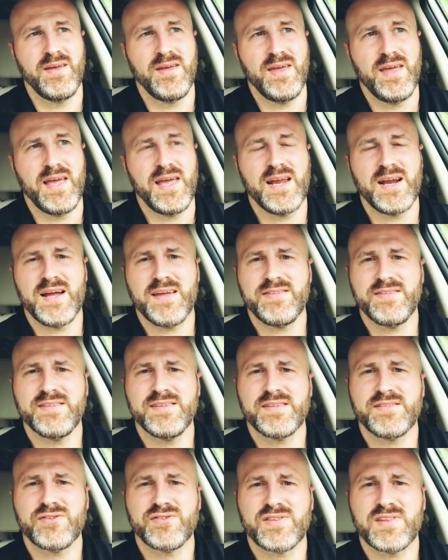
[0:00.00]
And I
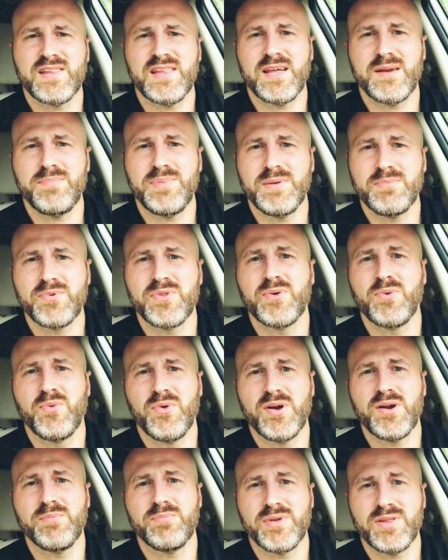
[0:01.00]
think there's a lot of people that
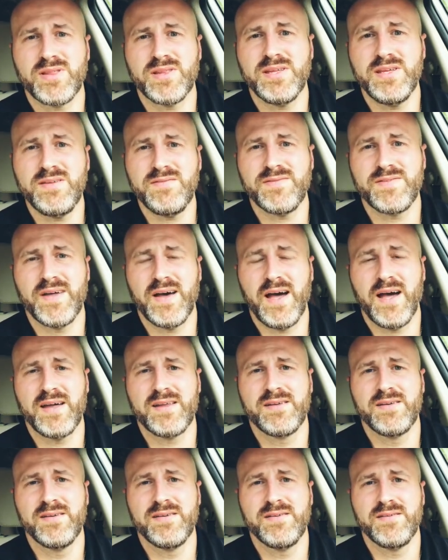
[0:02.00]
want to believe
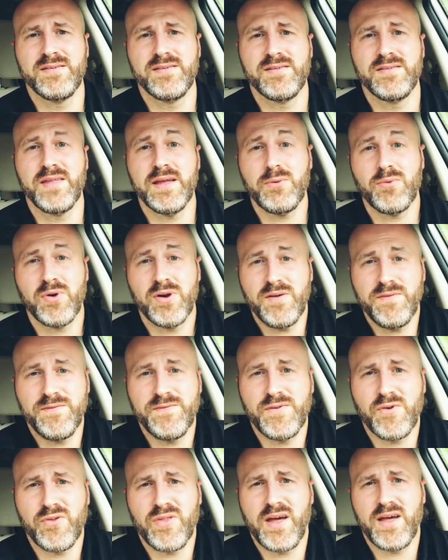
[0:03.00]
that. They want to
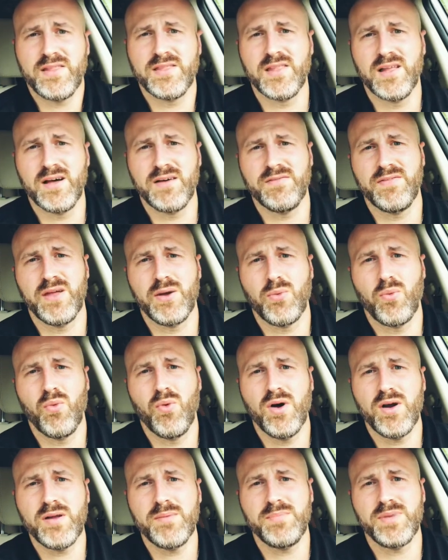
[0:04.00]
feel that love. They
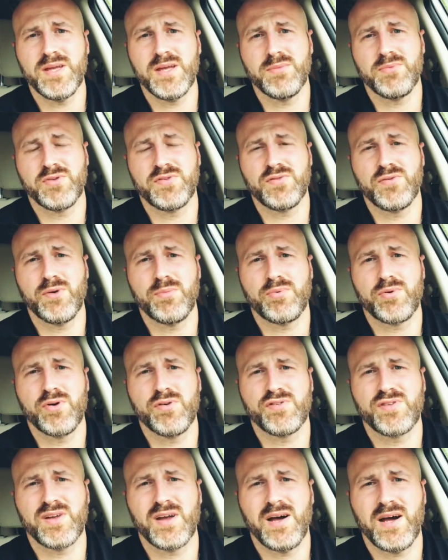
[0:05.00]
want to be able to
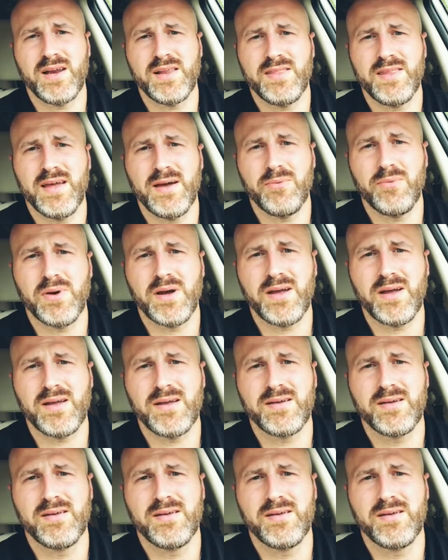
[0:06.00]
approach God in that way.